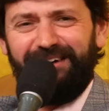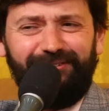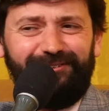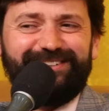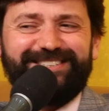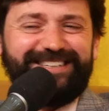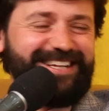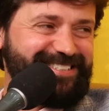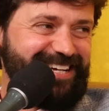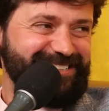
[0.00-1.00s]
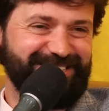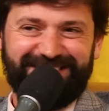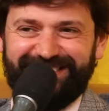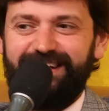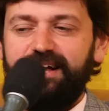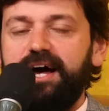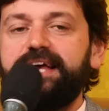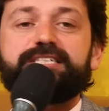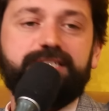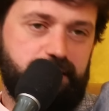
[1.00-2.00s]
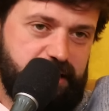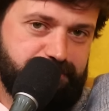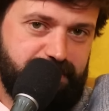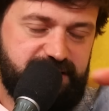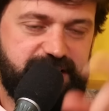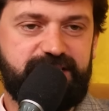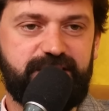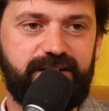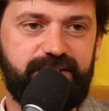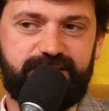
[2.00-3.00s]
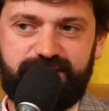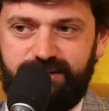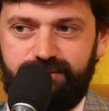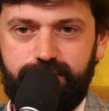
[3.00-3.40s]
Everyone's in their sashes. Yes, sir. Yes, please. Yes, sir. Yes, sir.